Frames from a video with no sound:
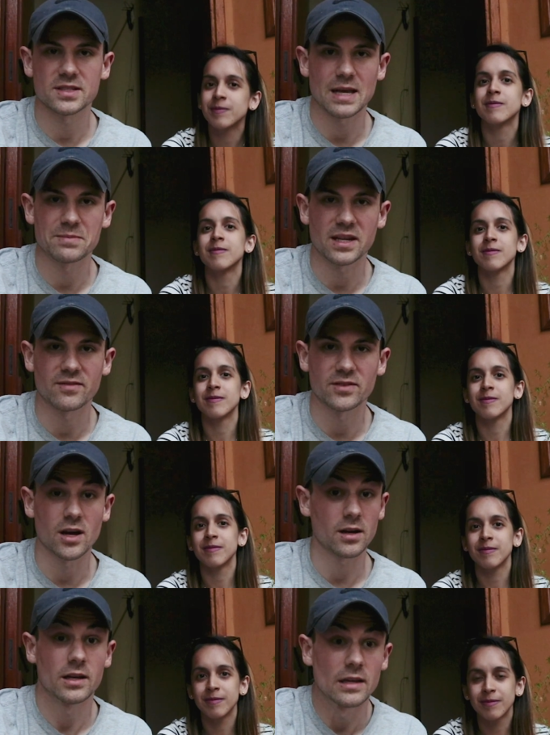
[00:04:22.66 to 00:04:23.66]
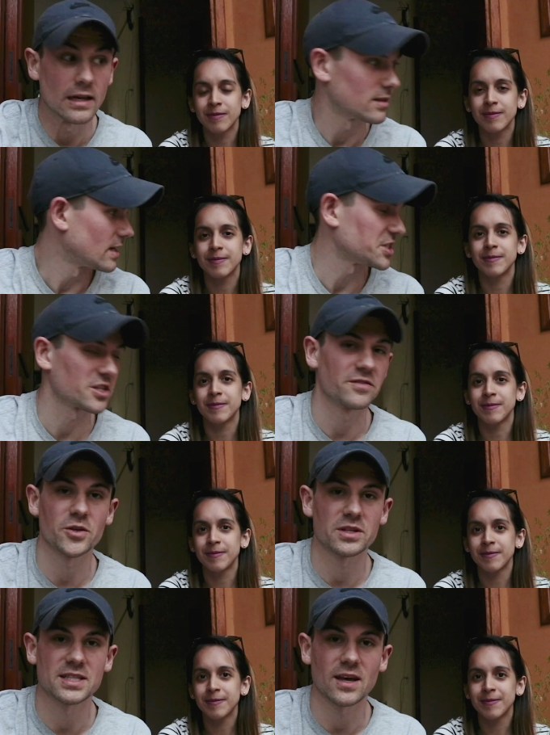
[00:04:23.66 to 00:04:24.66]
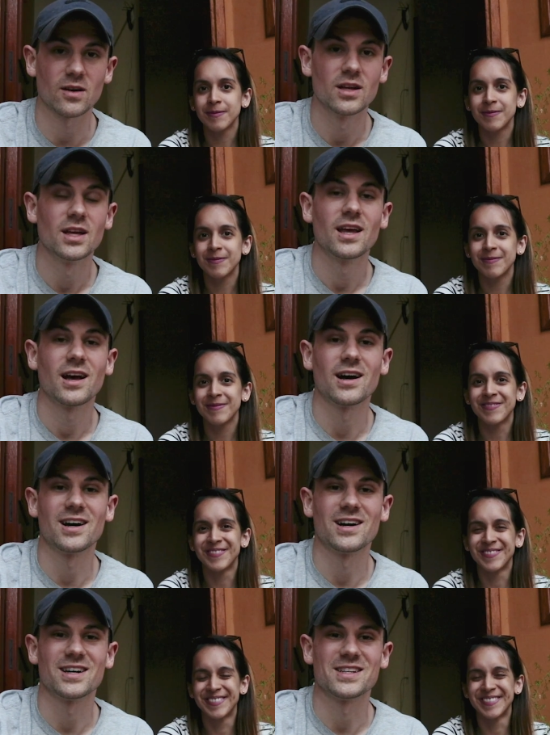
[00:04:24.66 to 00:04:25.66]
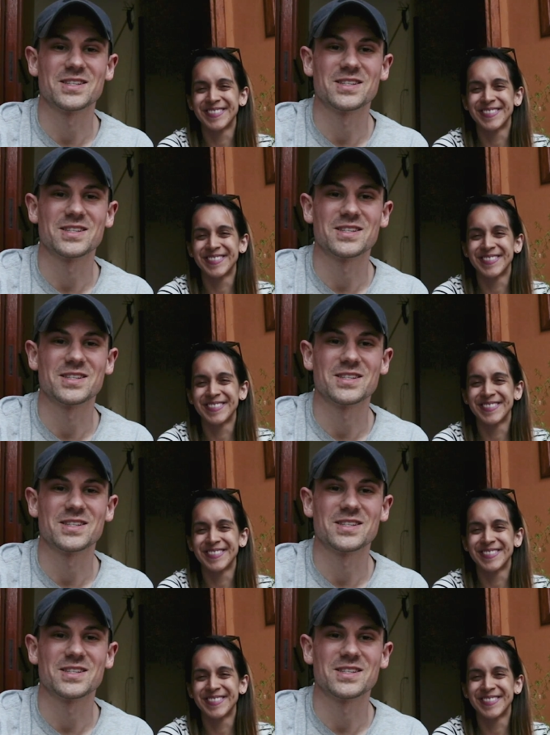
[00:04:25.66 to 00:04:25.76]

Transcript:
Speaker 1: attempt at a vlog. Not sure if you can tell. Uh,